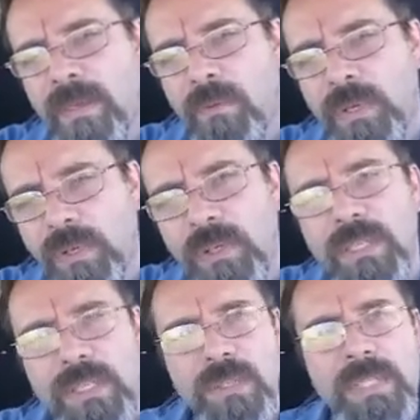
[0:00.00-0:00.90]
When you look
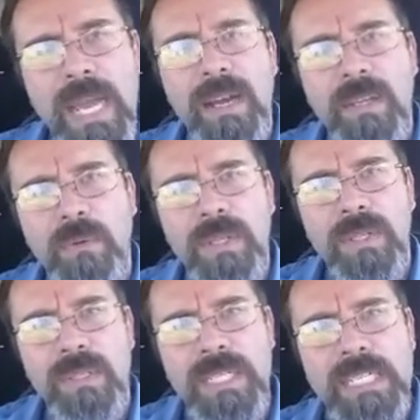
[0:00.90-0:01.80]
at the totality of what
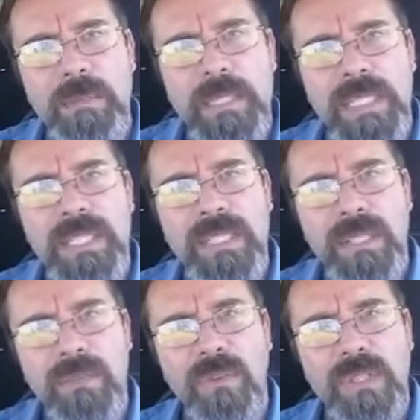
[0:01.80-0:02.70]
the New Testament teaches
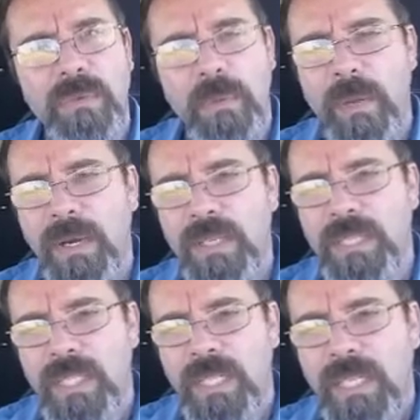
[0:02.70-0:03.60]
on divorce and
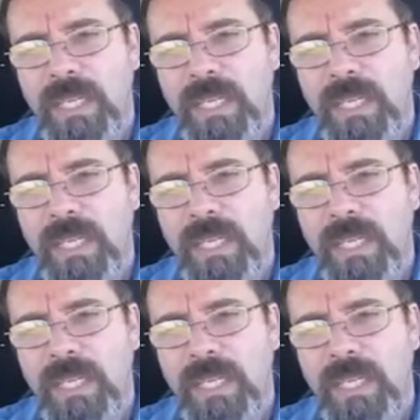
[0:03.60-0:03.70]
remarriage,